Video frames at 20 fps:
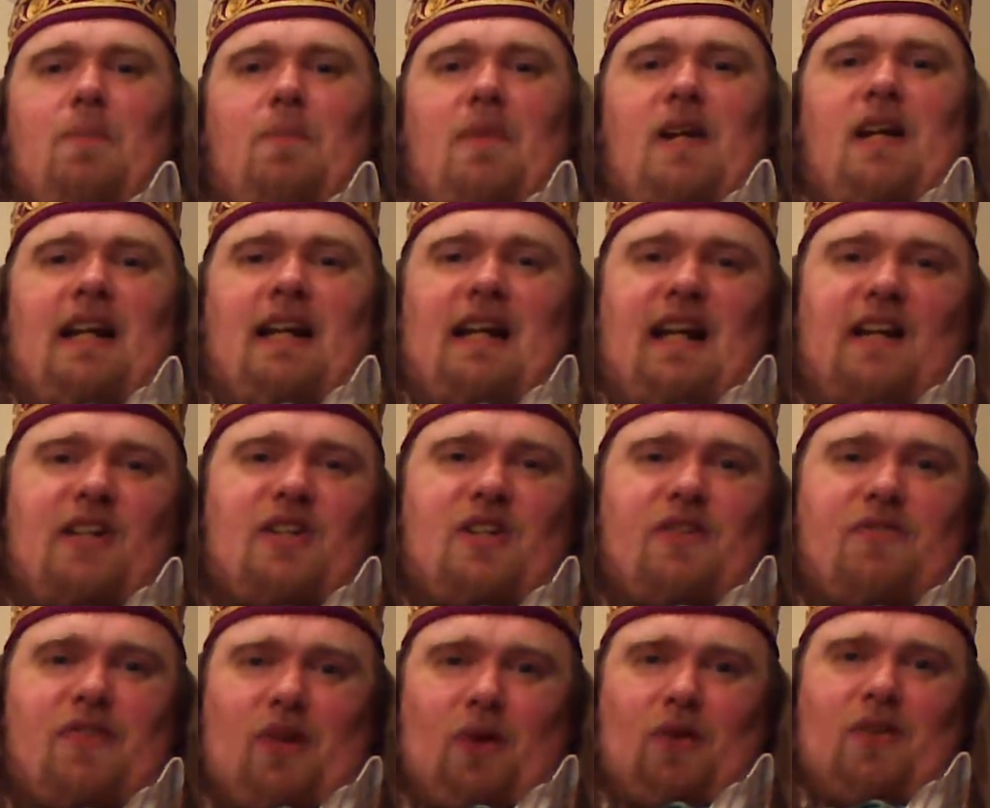In case you've
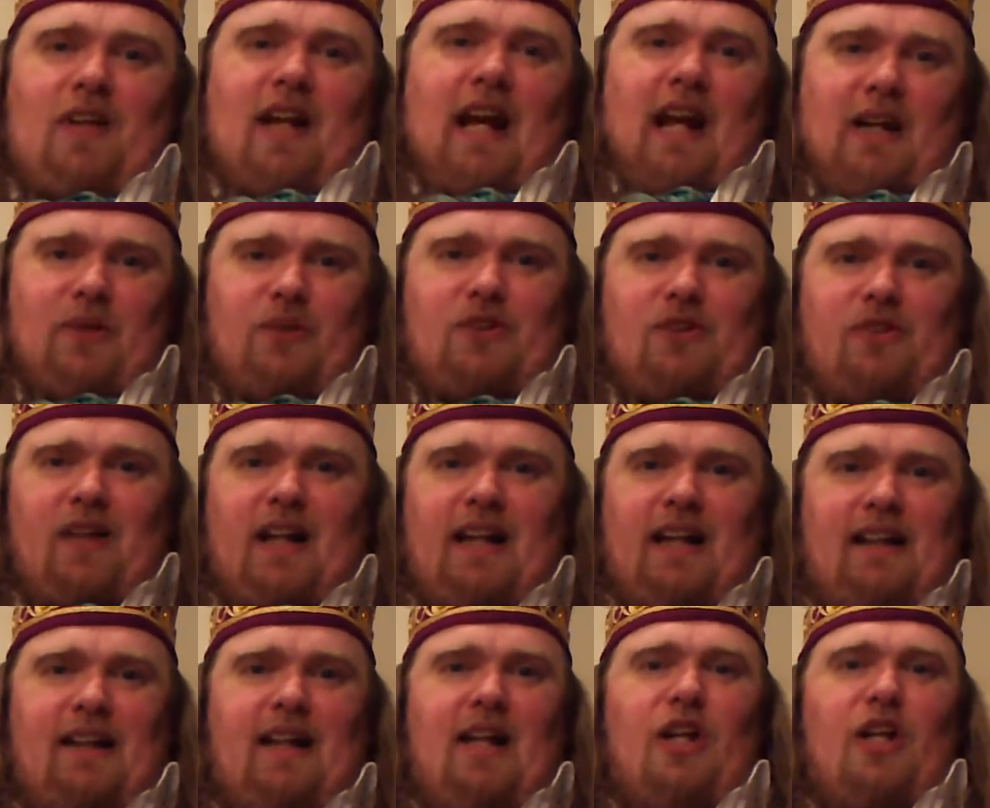forgotten how to
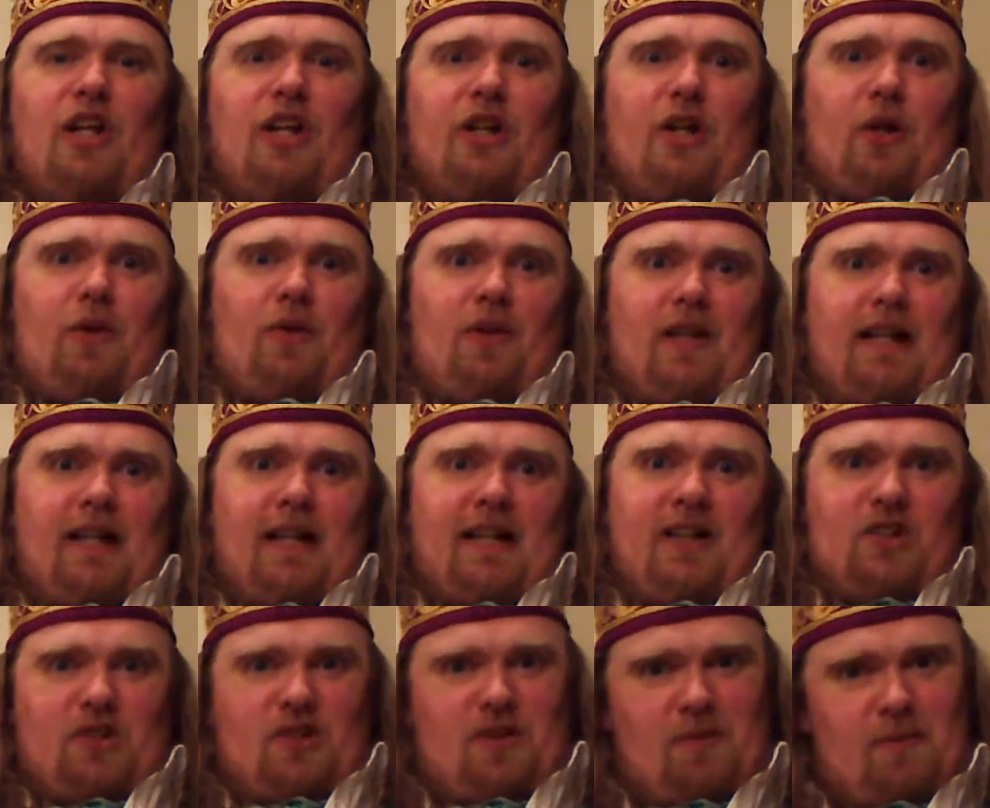rain, you do
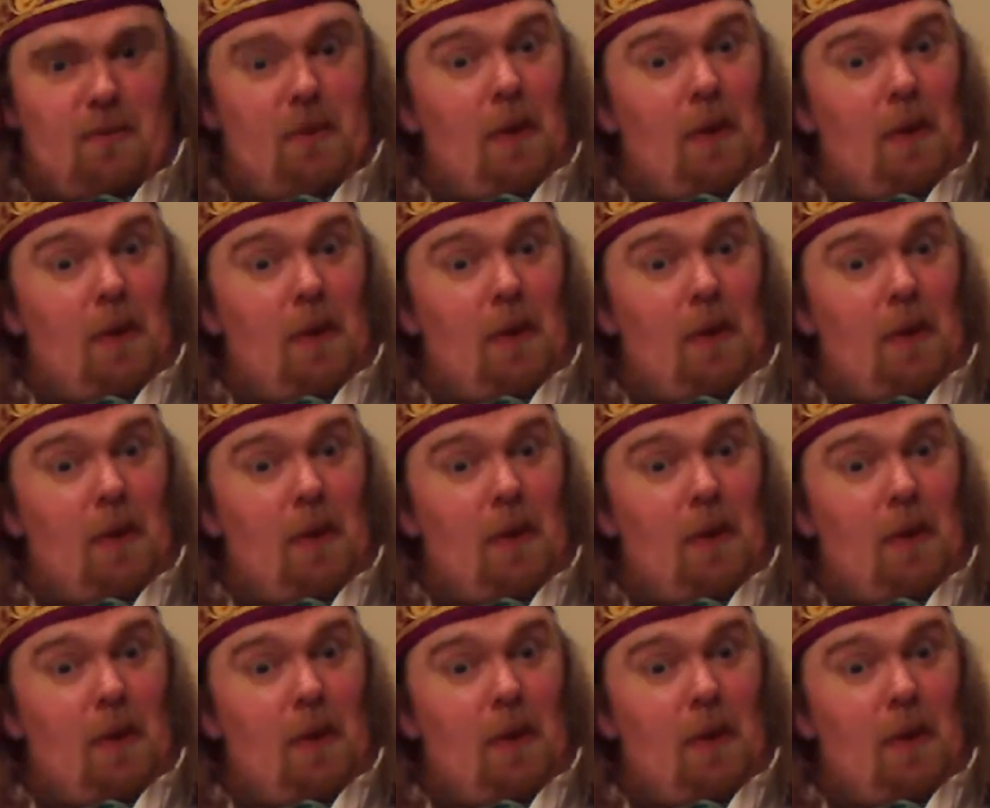this.